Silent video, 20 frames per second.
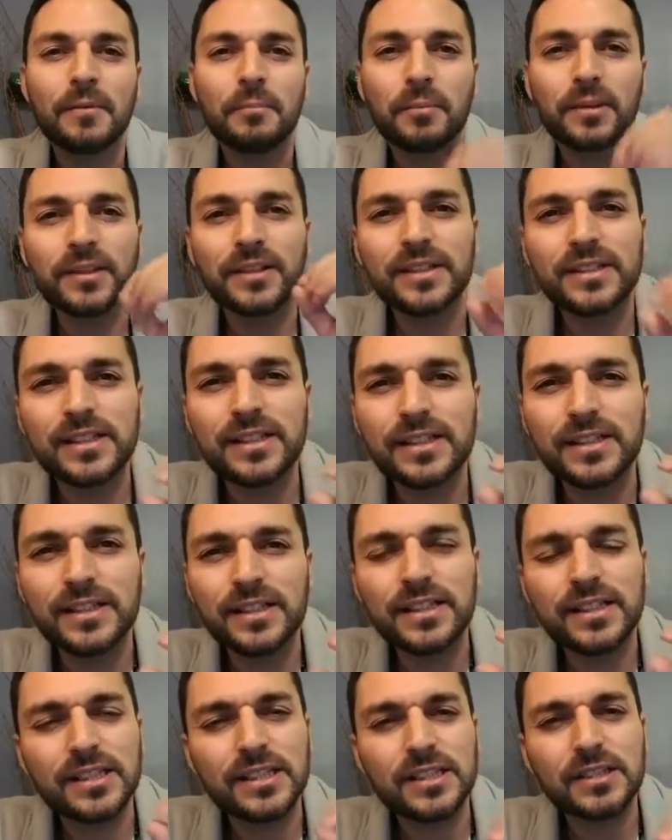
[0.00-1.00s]
But this
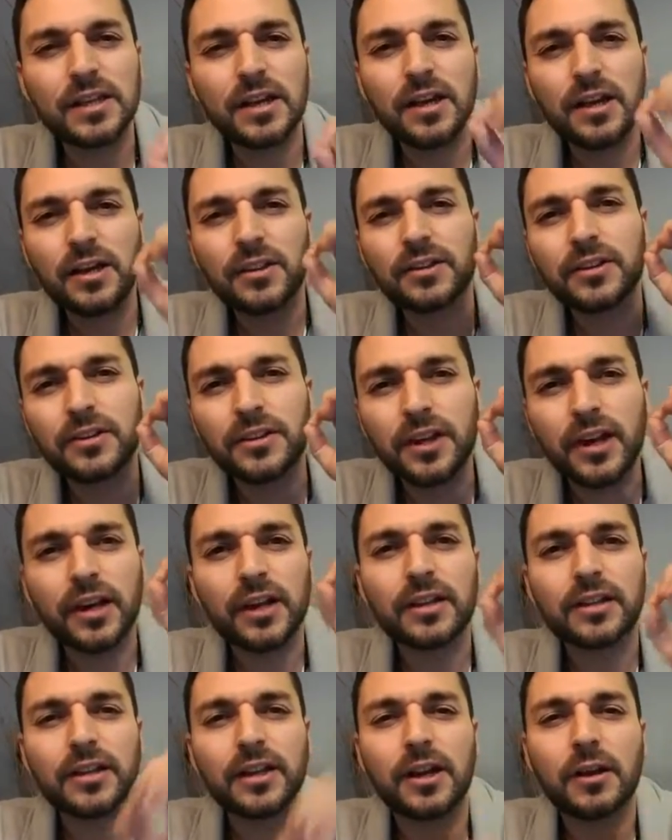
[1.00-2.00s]
is the
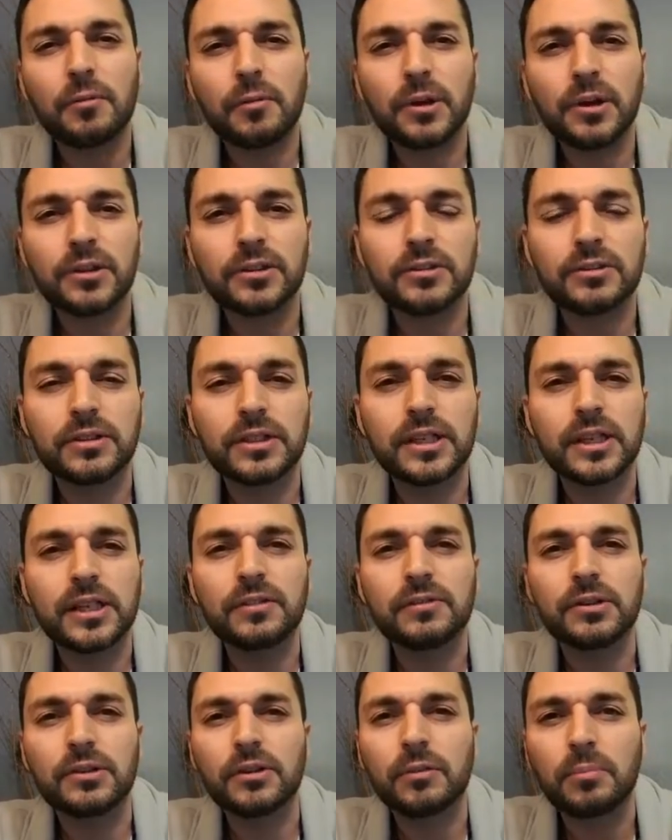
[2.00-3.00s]
nugget that I wanted
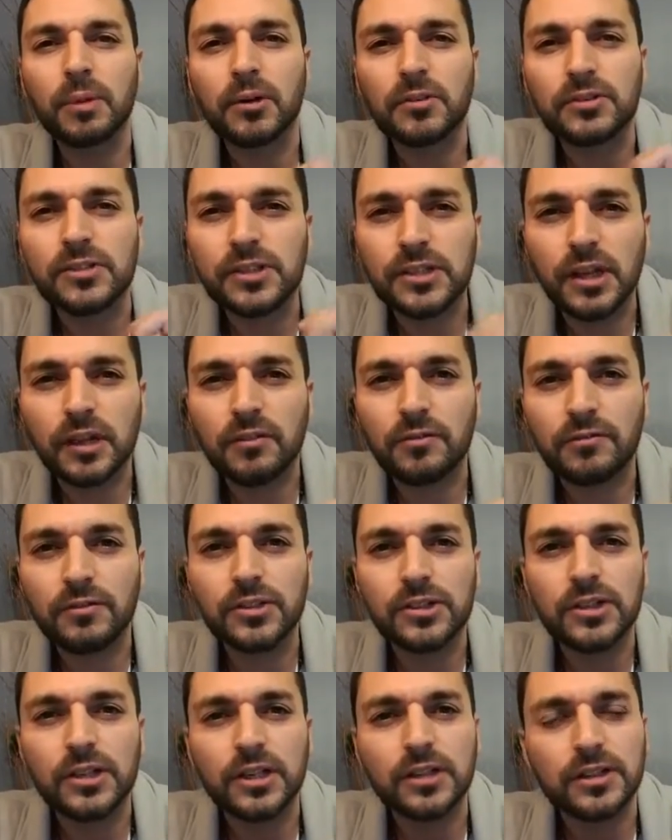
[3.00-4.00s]
give you about
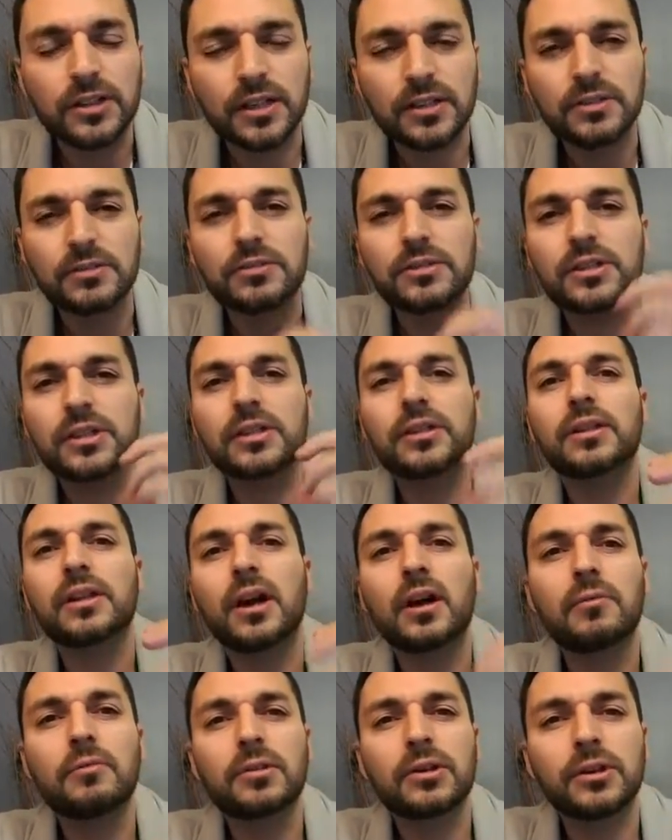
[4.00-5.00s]
selfishness, that you sit
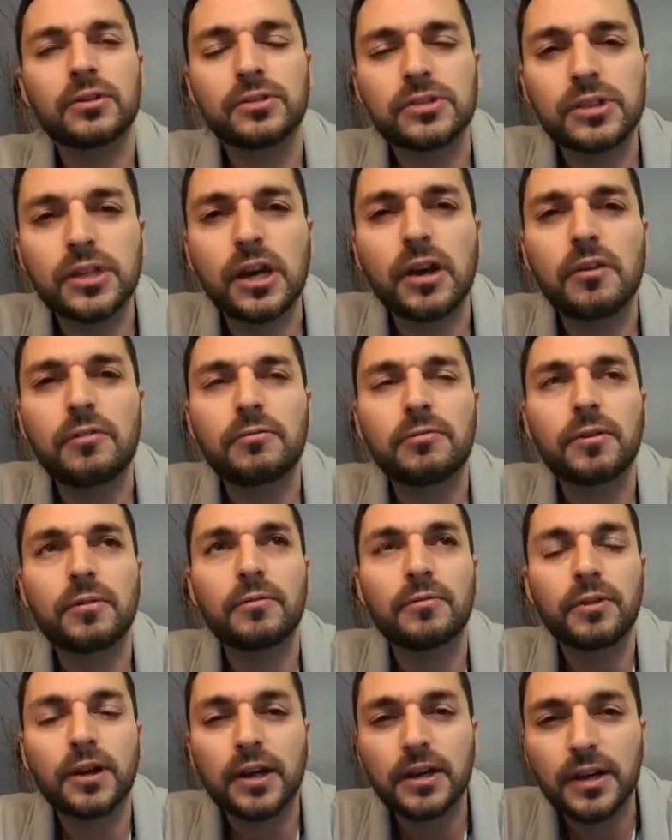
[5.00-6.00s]
down with yourself and
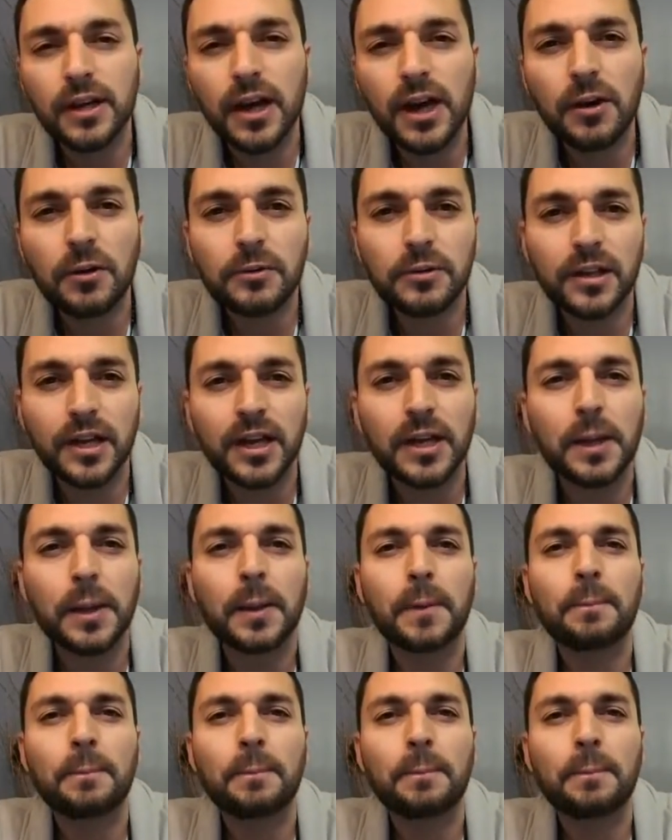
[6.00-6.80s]
find out, like,